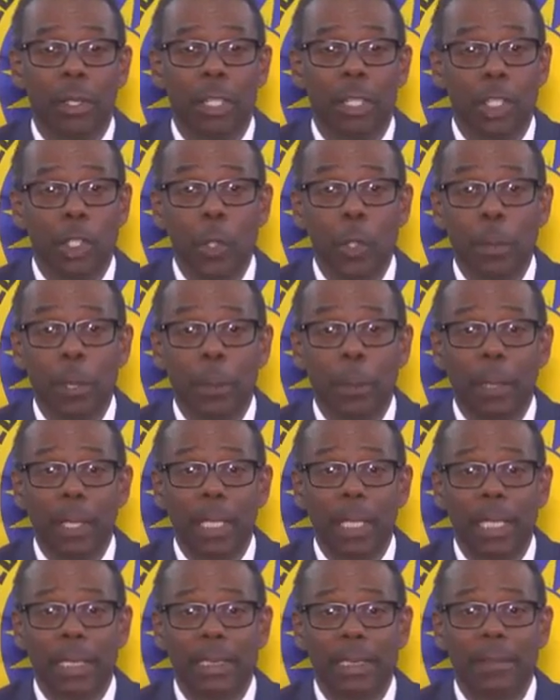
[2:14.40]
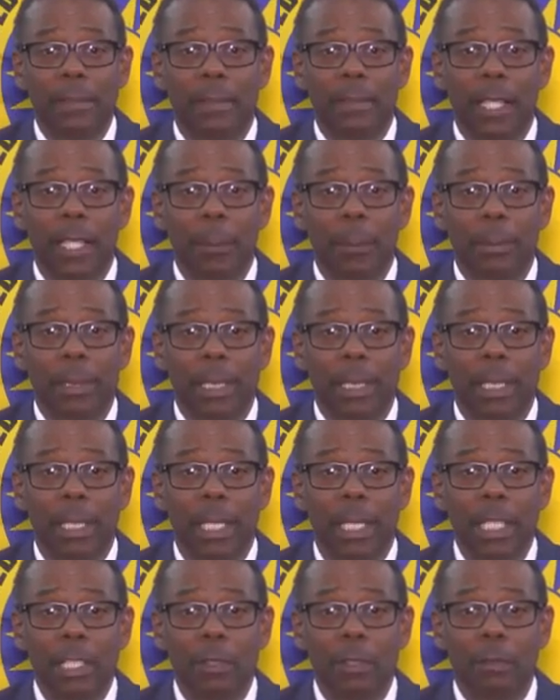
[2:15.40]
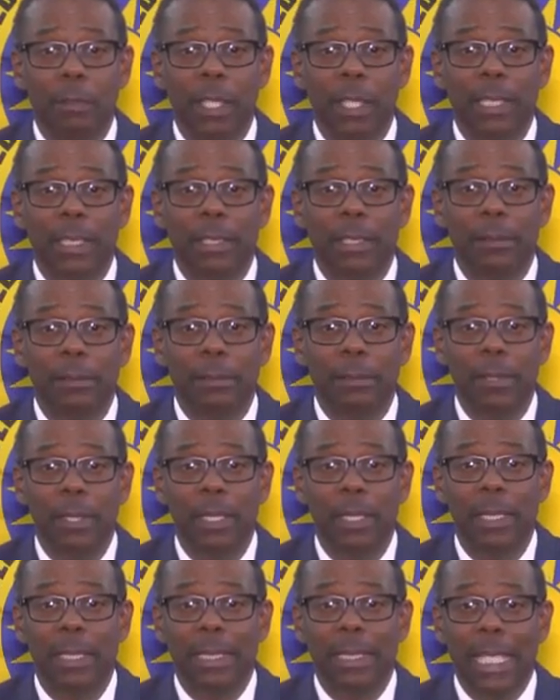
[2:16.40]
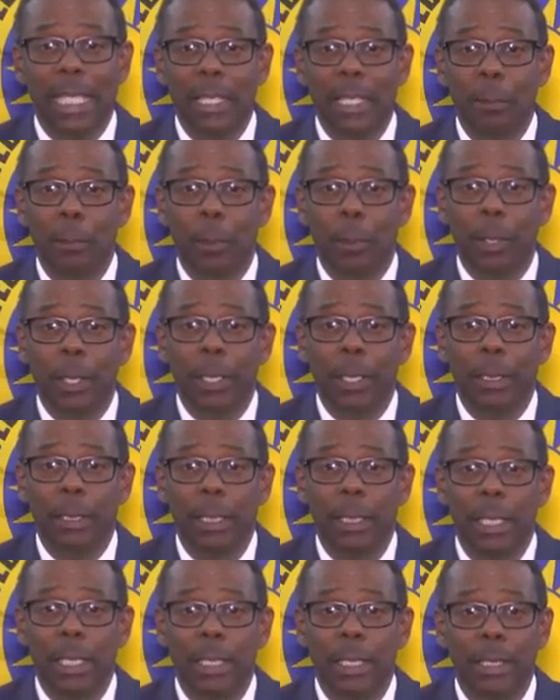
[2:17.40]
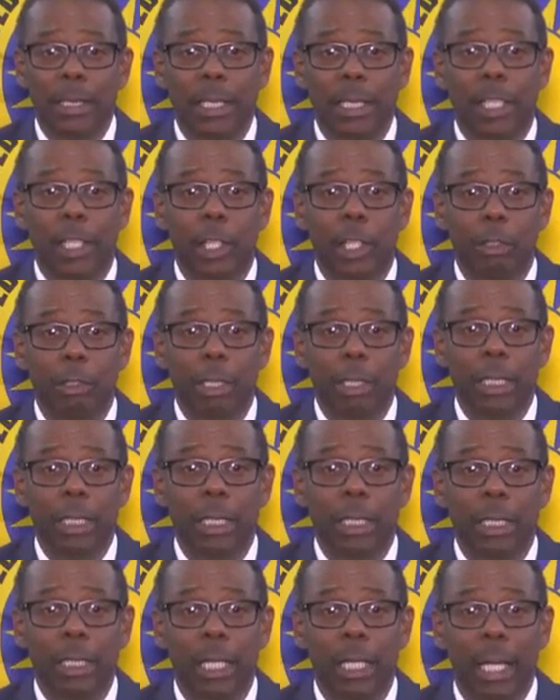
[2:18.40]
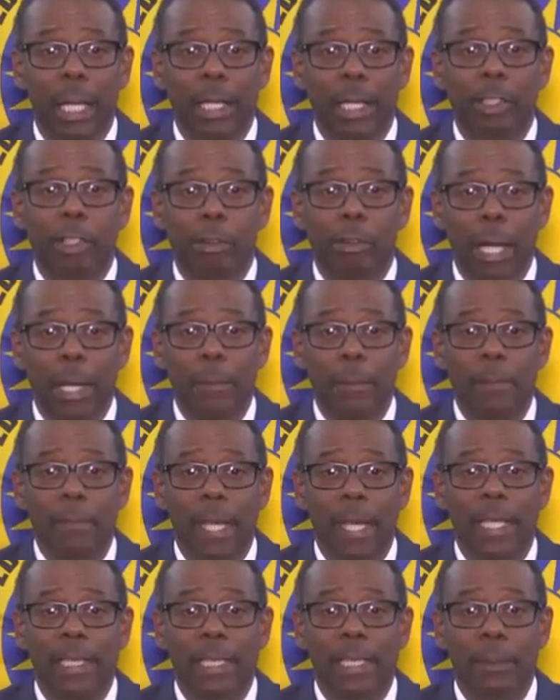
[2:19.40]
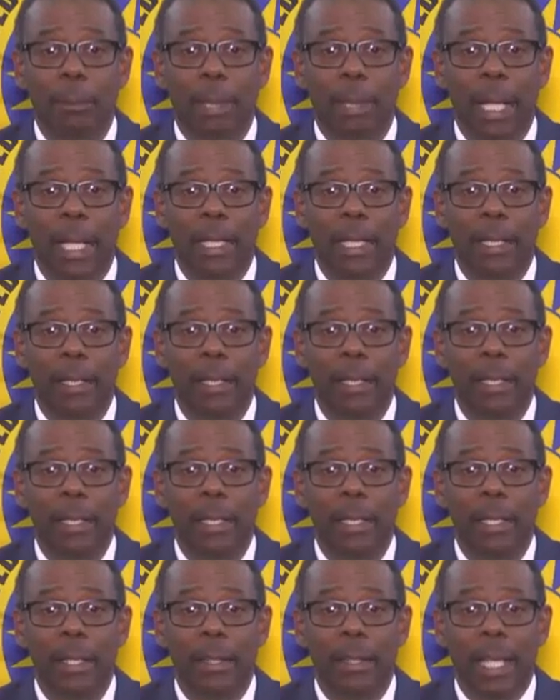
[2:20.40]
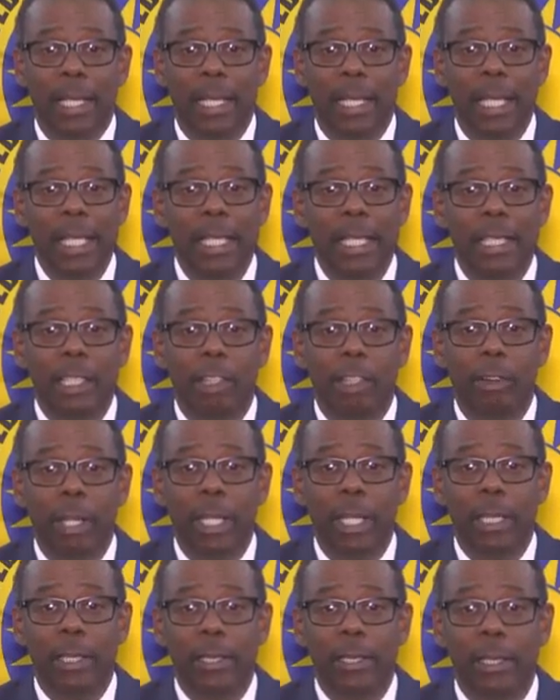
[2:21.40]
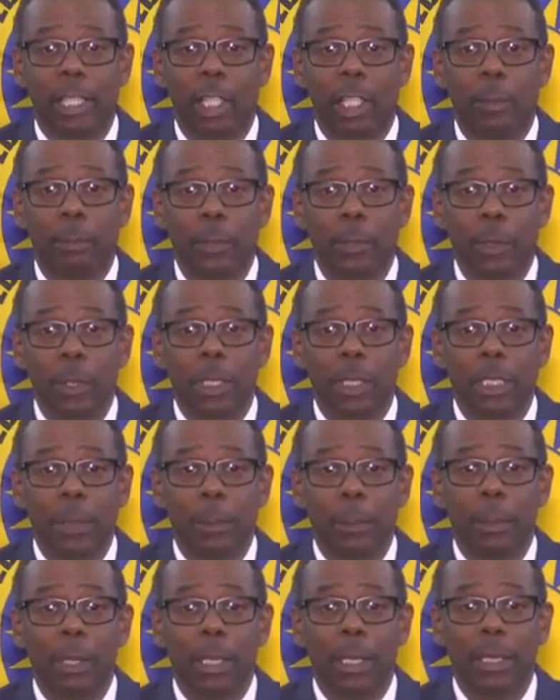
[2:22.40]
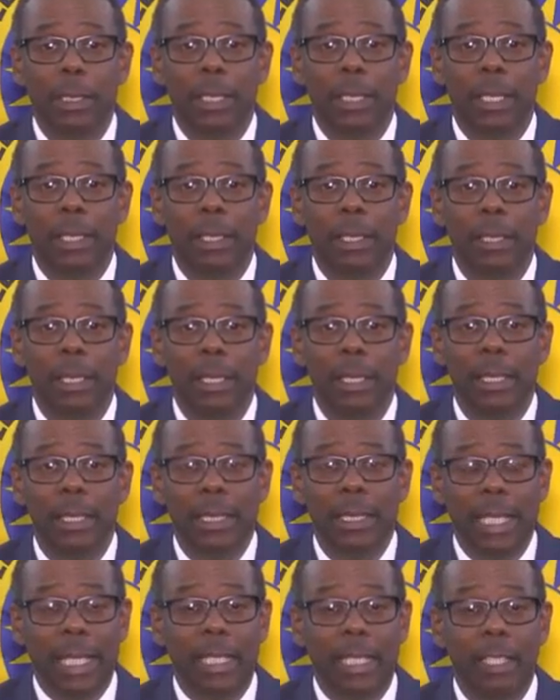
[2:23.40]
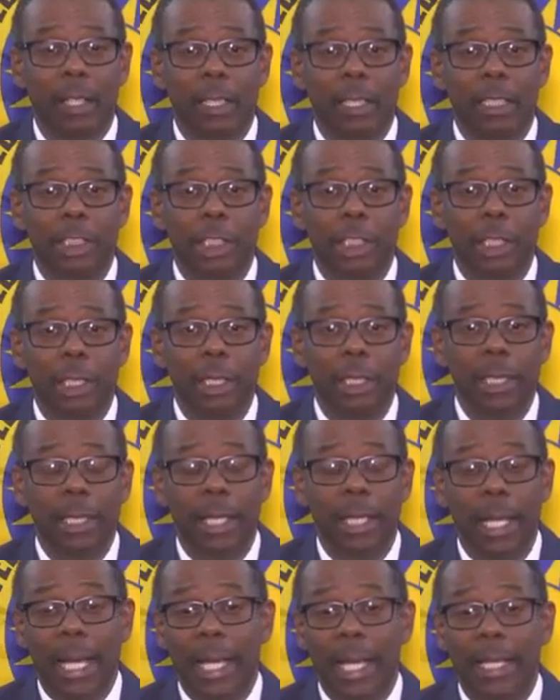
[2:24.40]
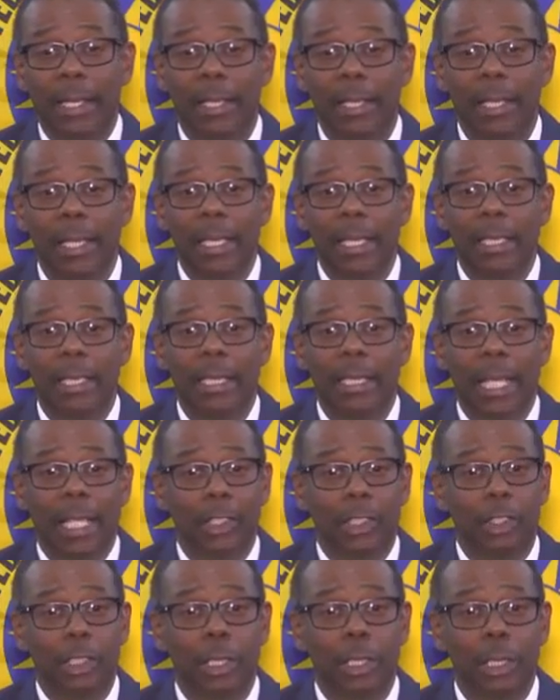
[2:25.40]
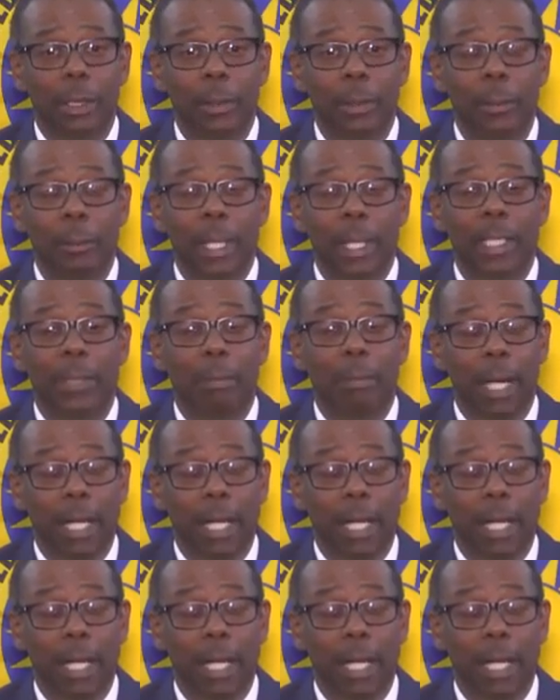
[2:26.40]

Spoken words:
The UPP has developed an innovative 10-point security and crime fighting plan that integrates community policing, technology, and international best